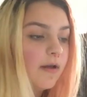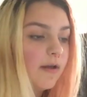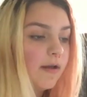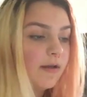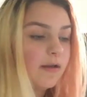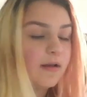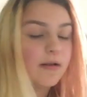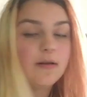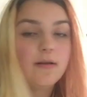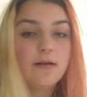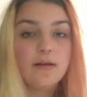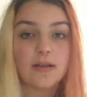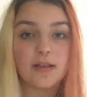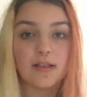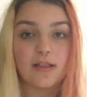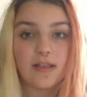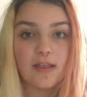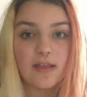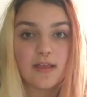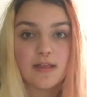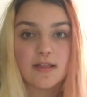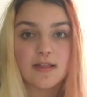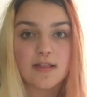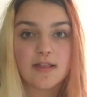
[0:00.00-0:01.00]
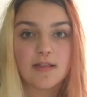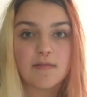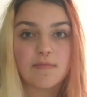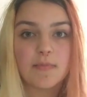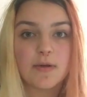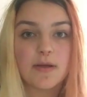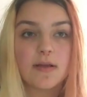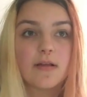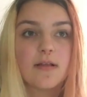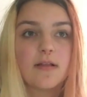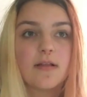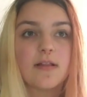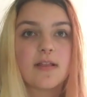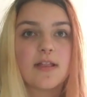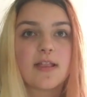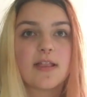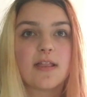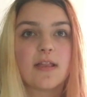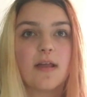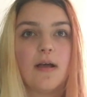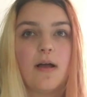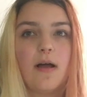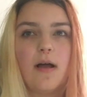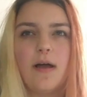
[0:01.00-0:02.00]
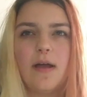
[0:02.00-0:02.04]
I included this because